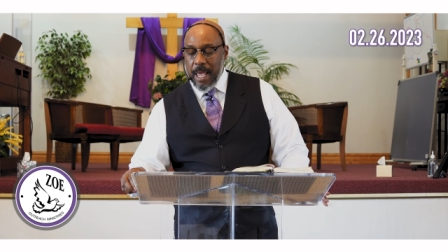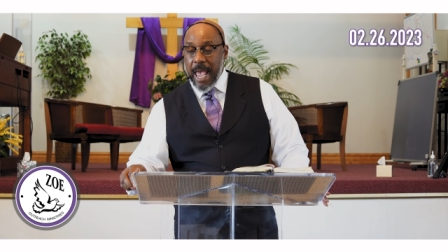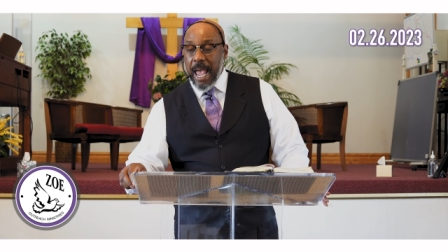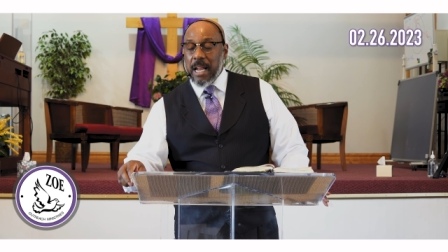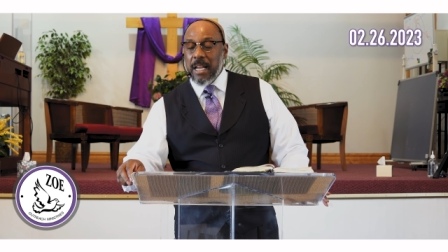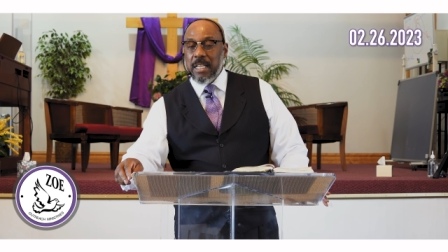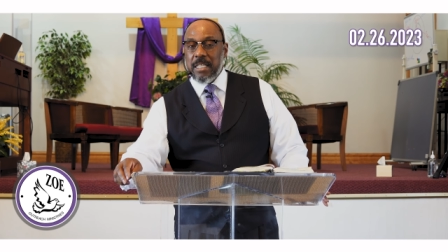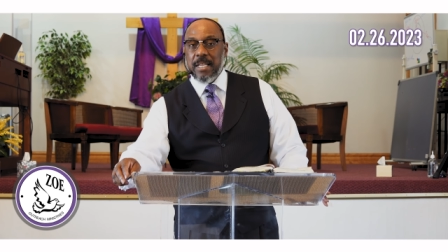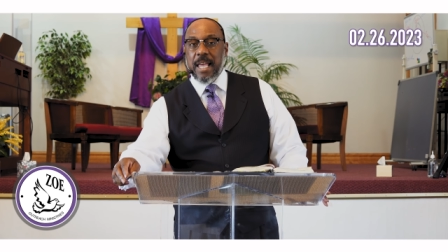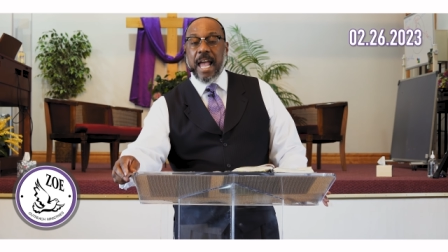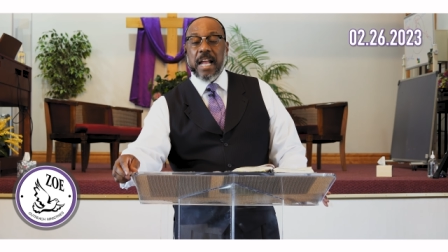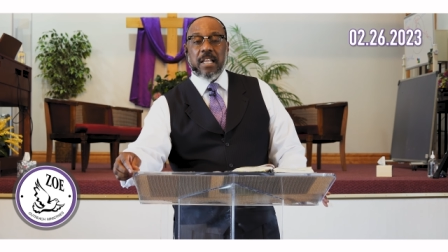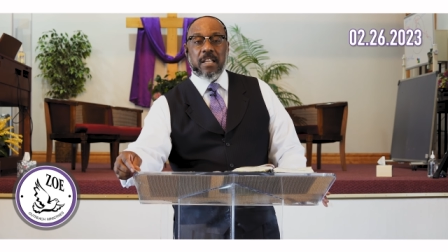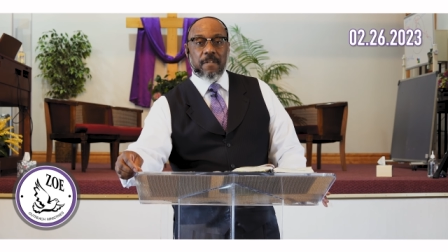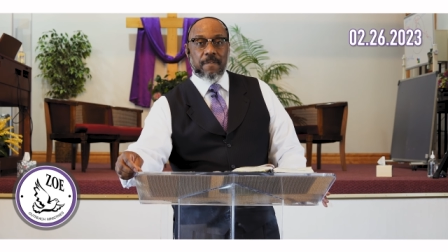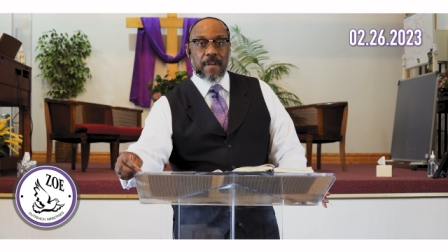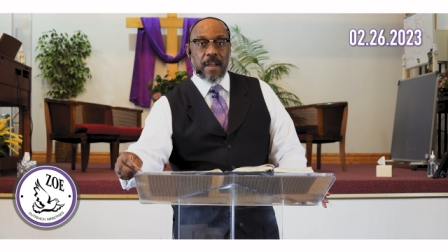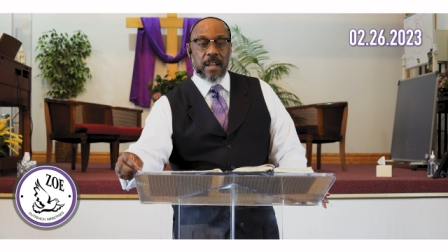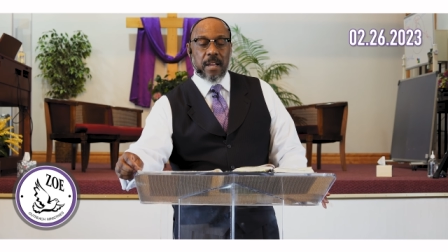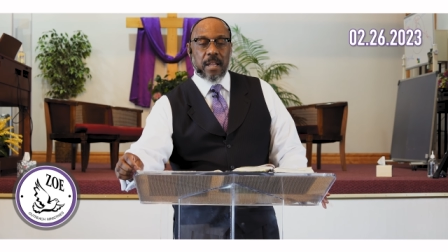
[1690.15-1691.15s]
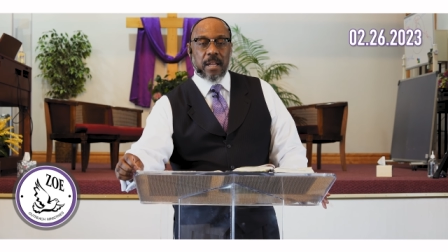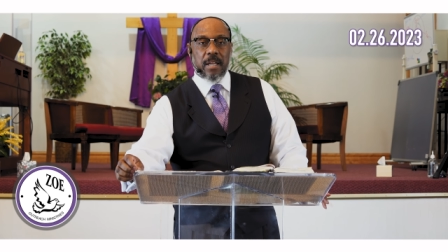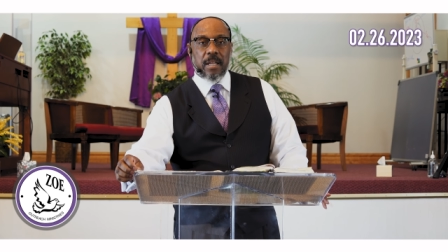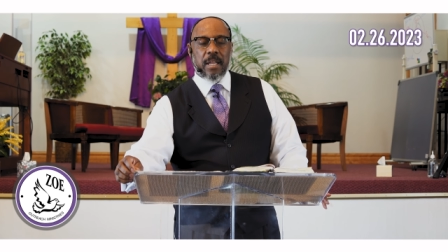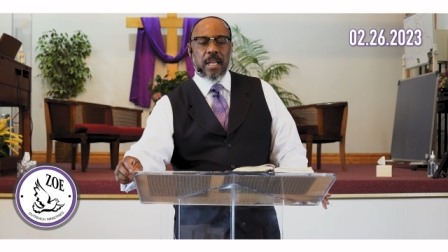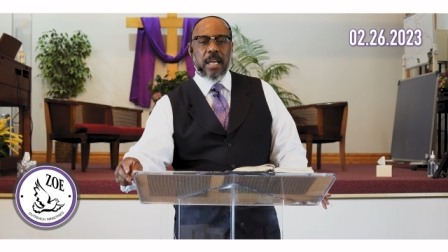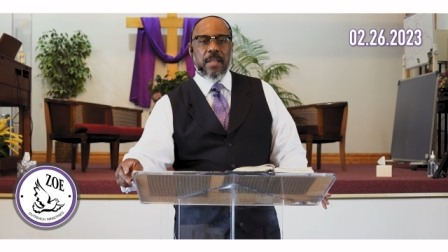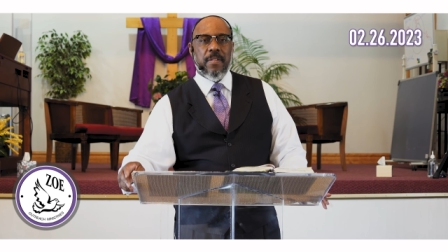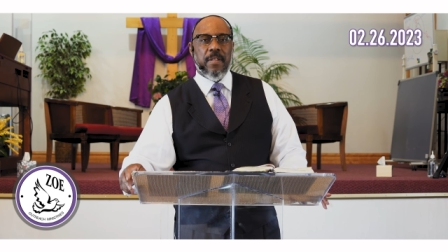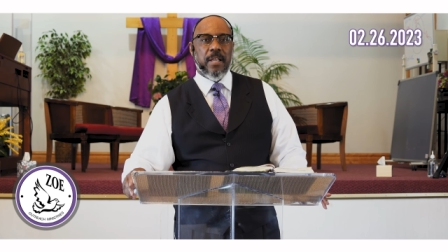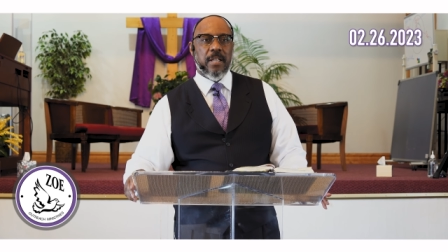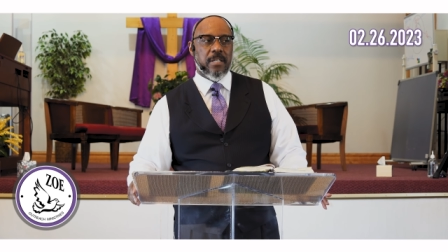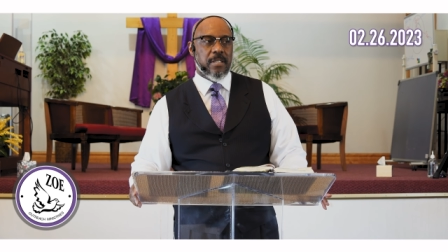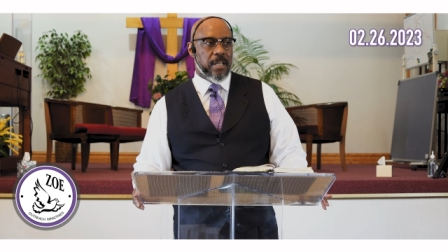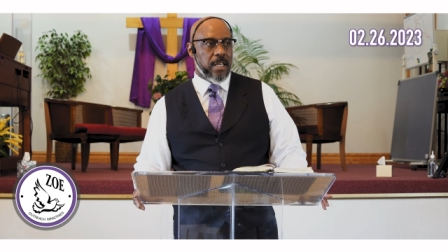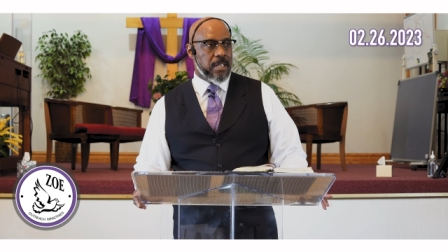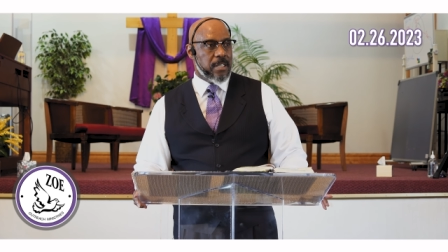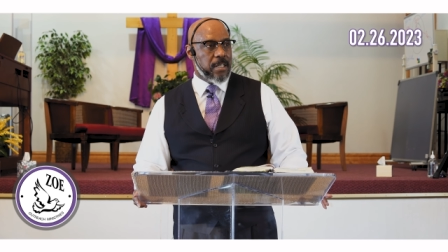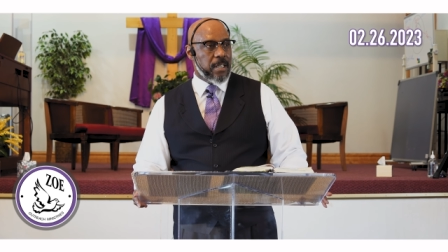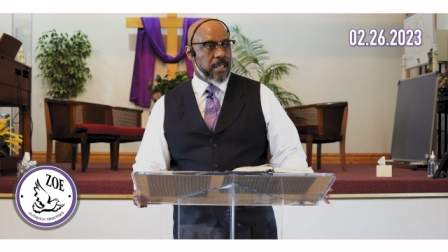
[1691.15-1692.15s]
act, is activated in the
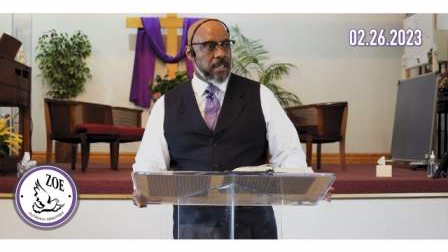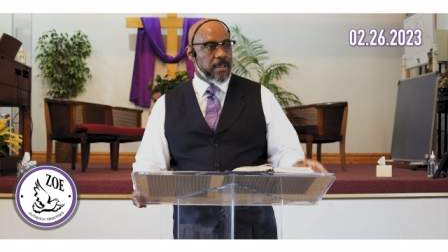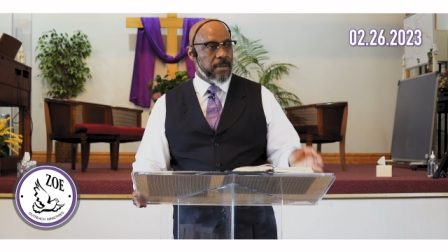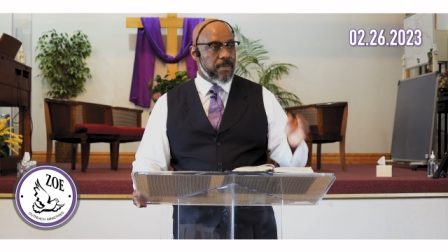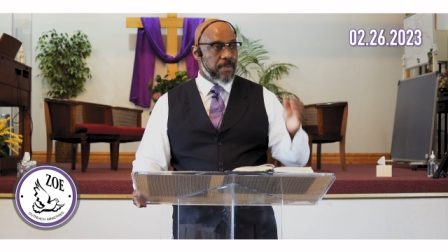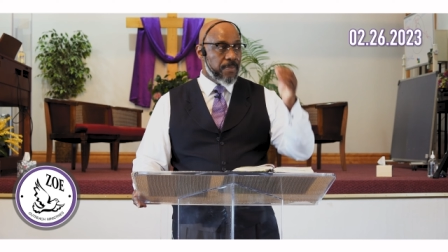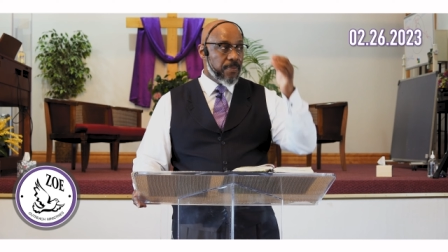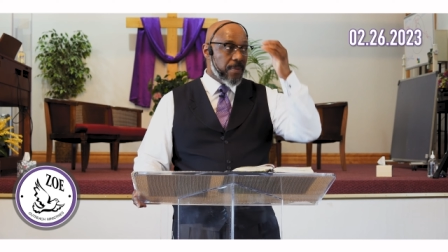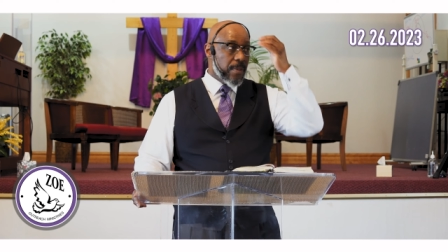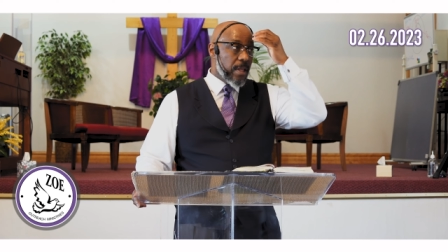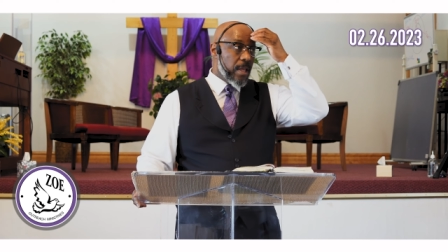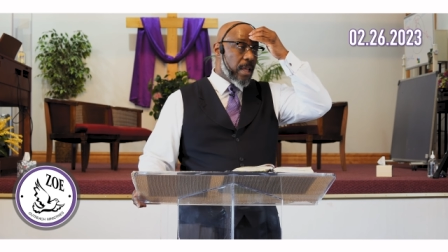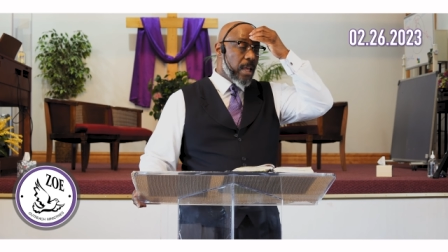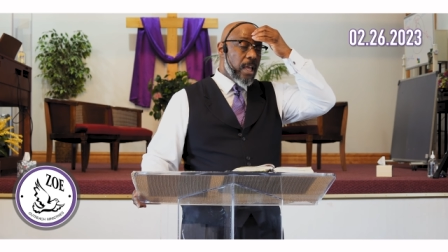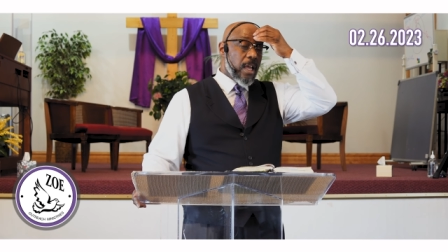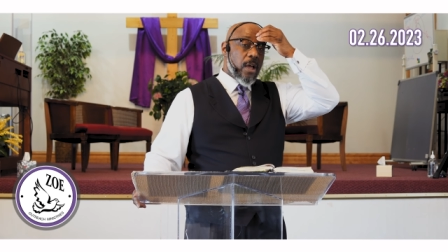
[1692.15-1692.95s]
ascension. Amen.